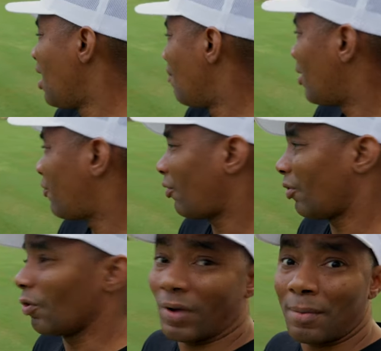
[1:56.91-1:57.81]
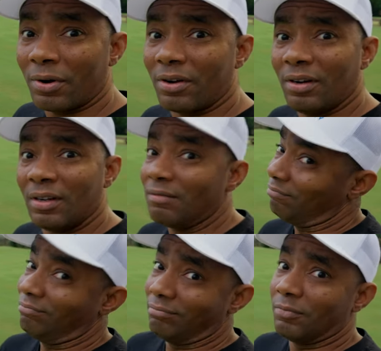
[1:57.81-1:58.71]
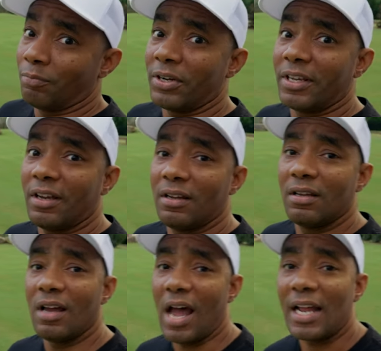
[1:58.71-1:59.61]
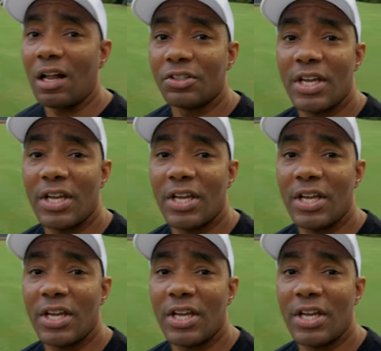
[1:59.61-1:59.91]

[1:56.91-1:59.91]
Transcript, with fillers: but for November, pretty good. I, will